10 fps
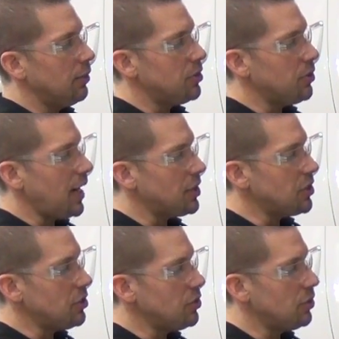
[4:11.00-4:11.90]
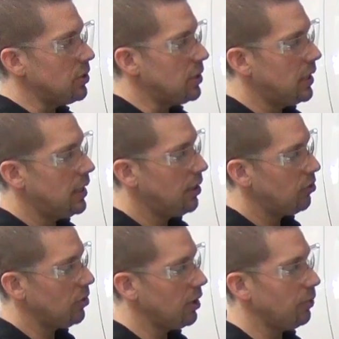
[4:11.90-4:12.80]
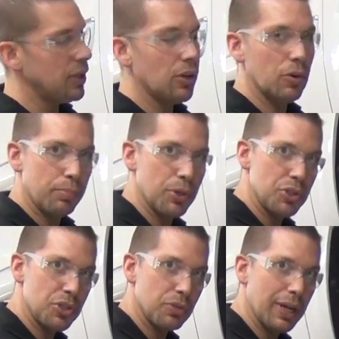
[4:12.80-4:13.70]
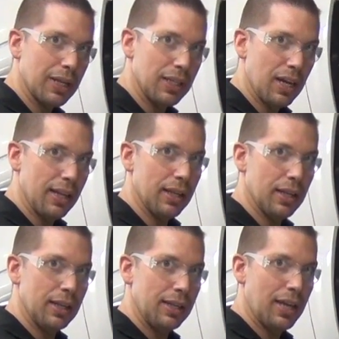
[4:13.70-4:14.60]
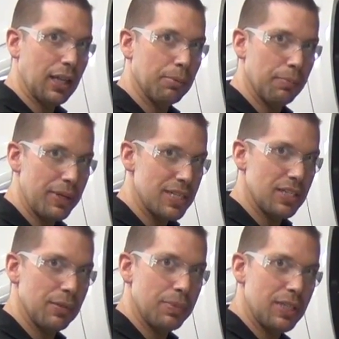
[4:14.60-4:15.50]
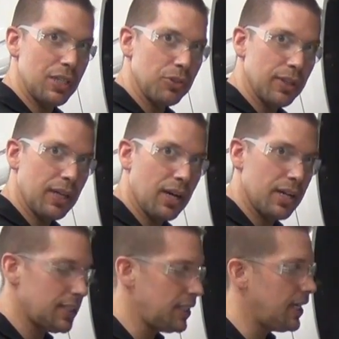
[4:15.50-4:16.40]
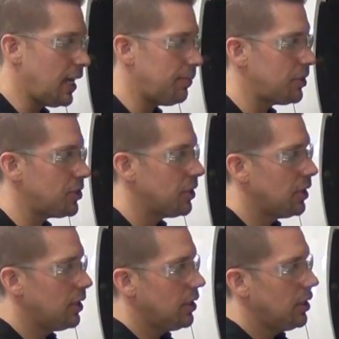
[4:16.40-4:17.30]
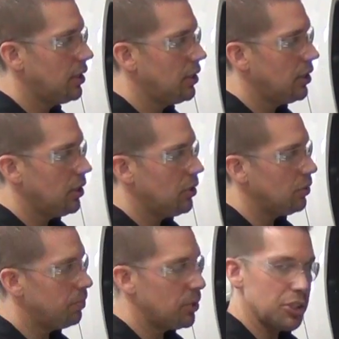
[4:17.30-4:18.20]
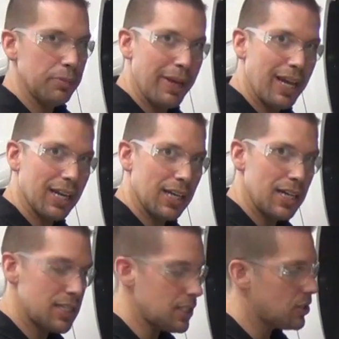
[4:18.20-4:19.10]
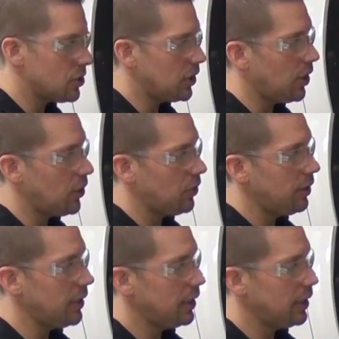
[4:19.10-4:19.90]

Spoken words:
the retraction tool, so that we don't push directly on the caliper piston, potentially causing damage. We'll push it back nice and slow